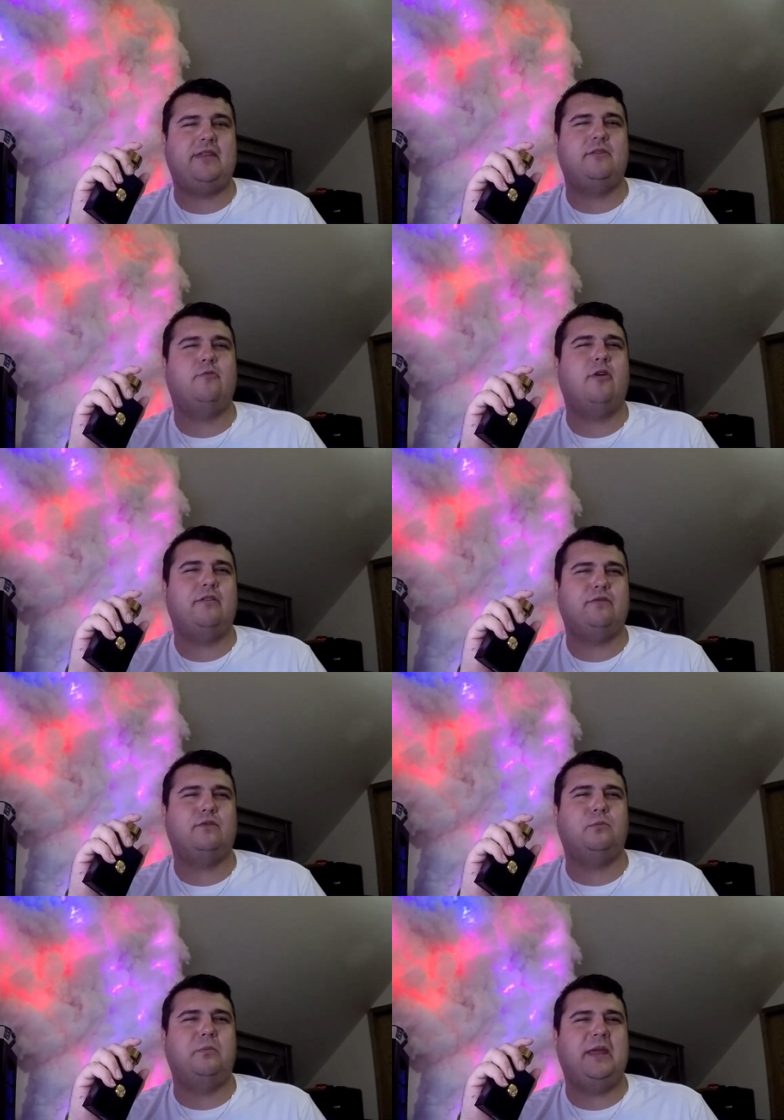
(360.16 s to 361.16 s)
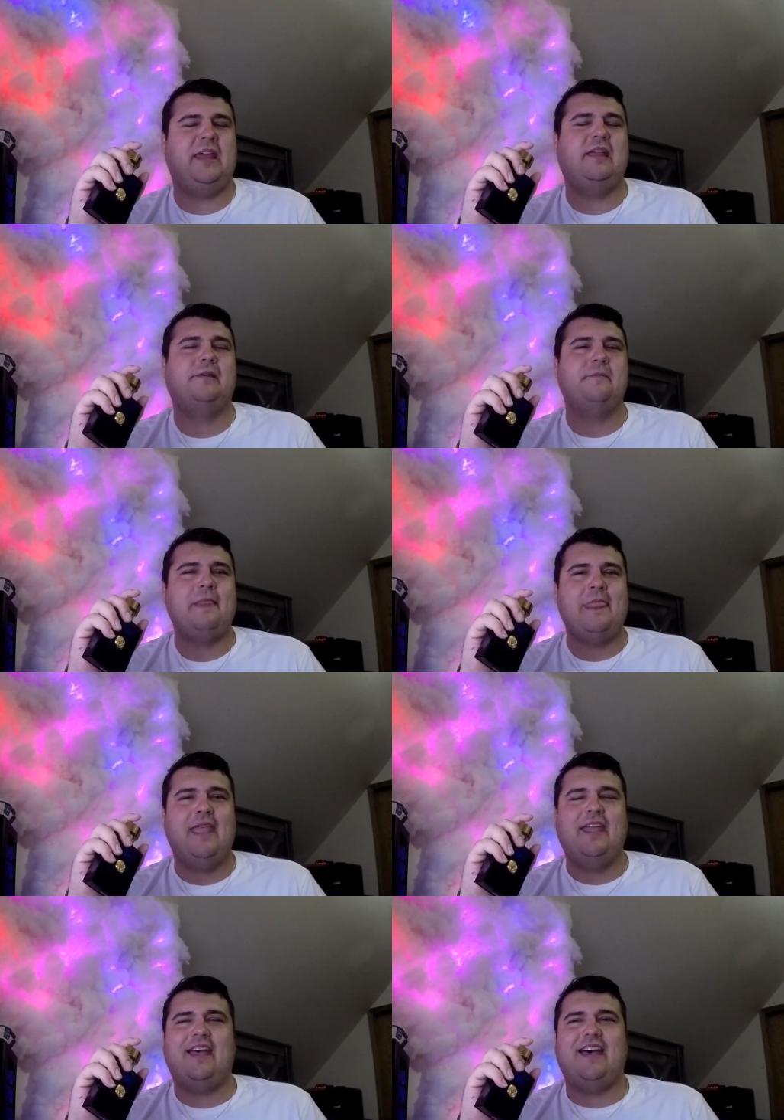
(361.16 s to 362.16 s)
the one for me.
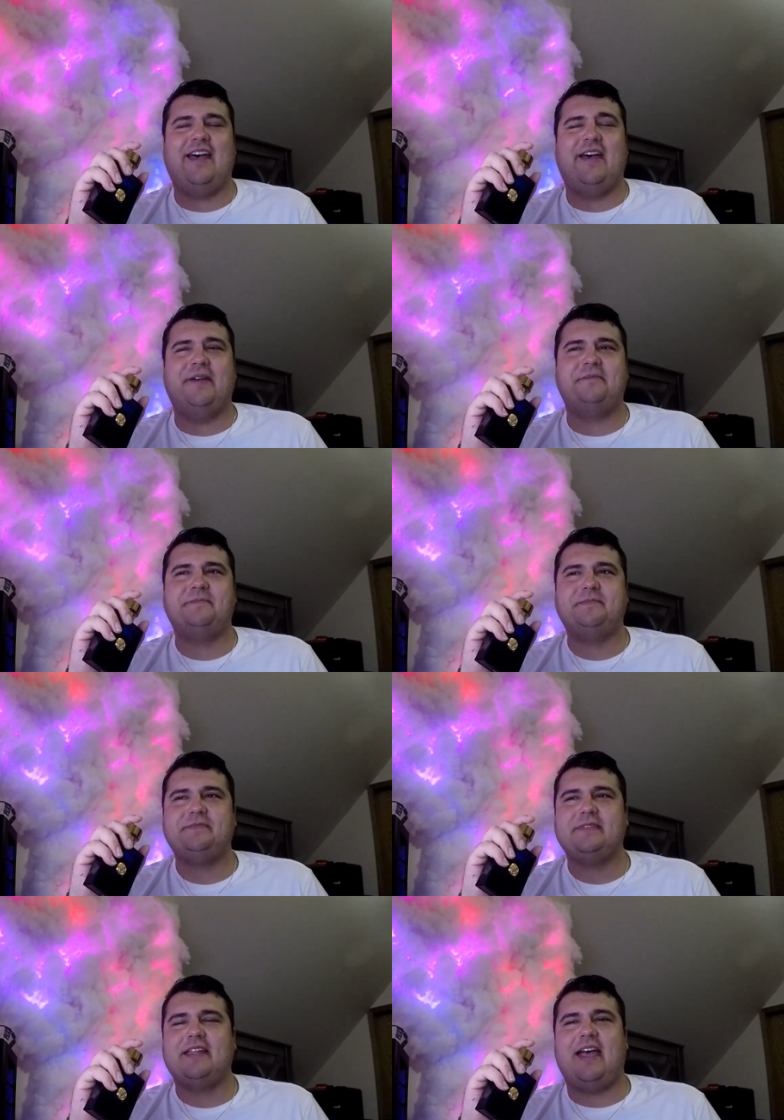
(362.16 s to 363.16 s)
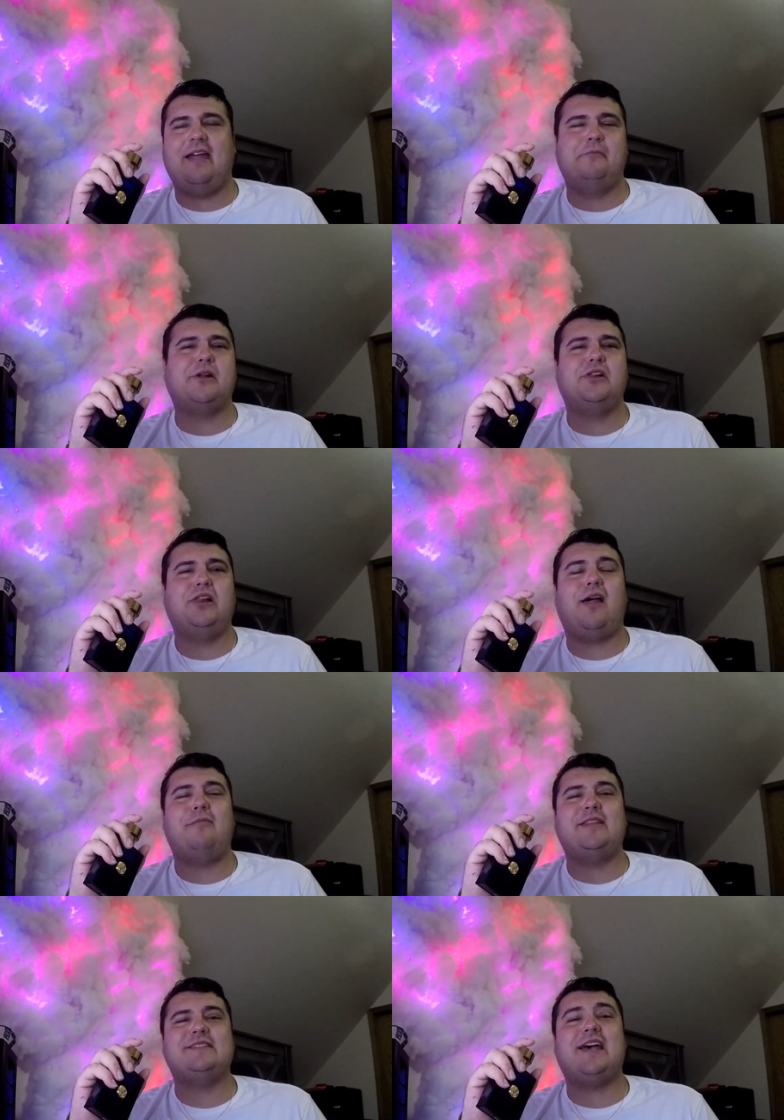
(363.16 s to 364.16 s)
Uh, I am a club
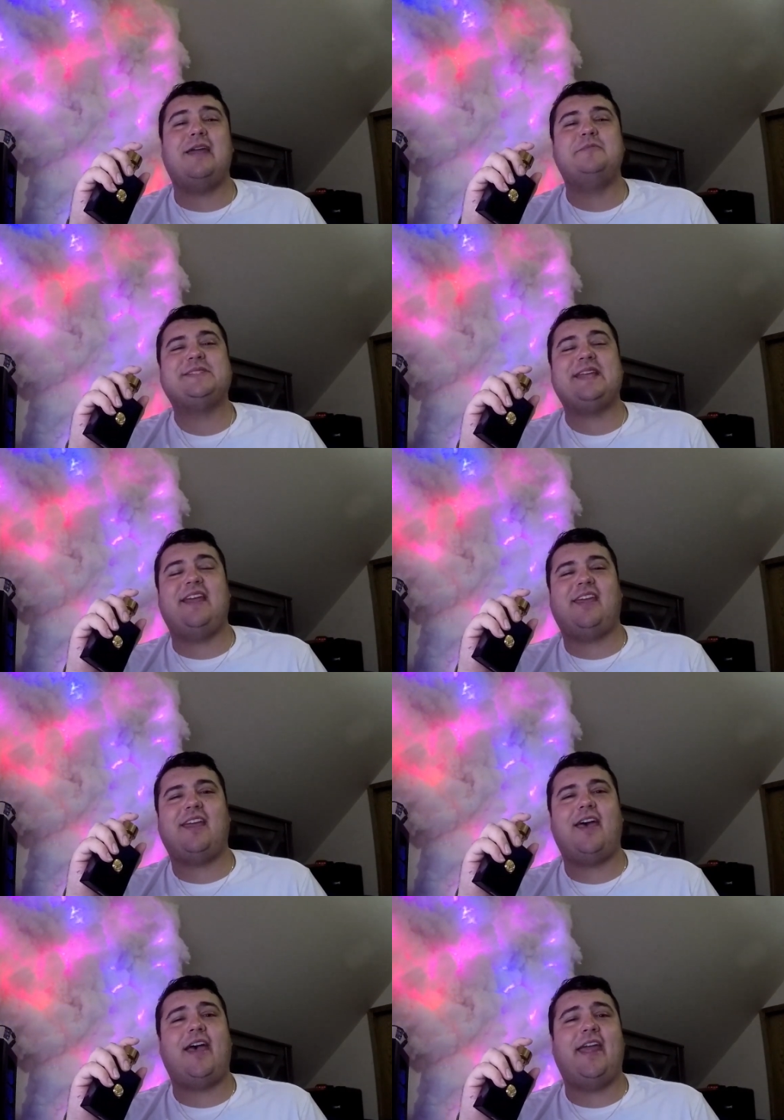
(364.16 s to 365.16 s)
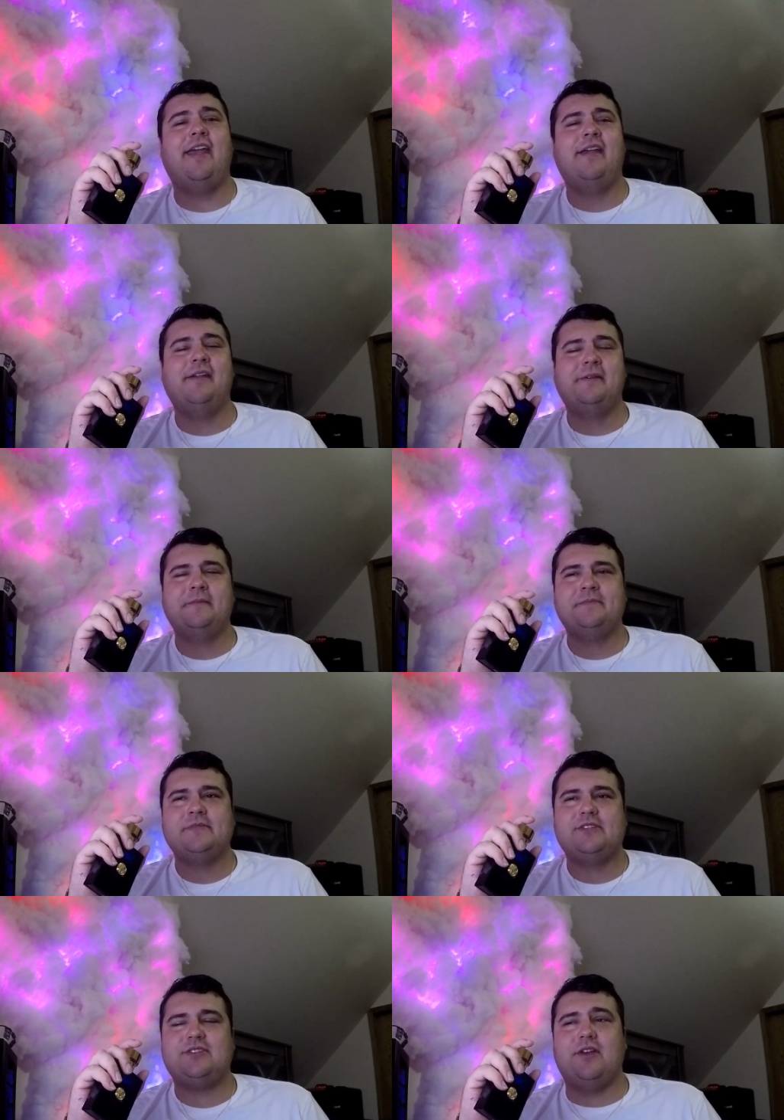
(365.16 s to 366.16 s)
and type scent guy,
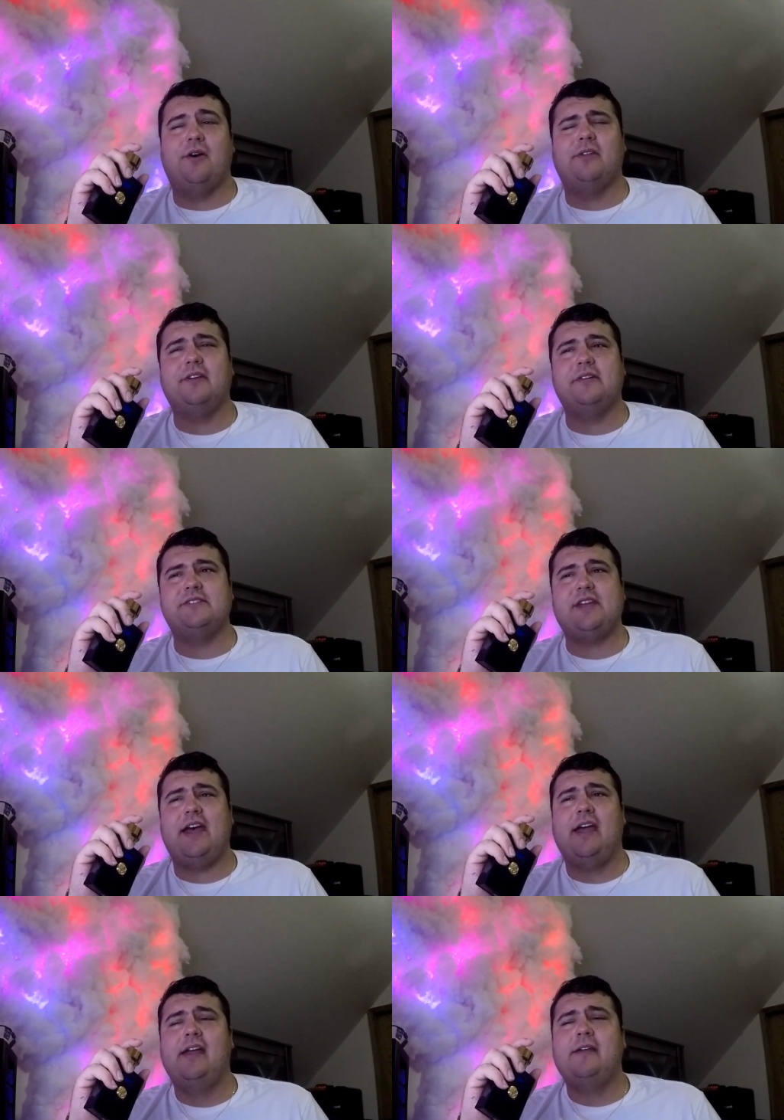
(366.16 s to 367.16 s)
so there's that.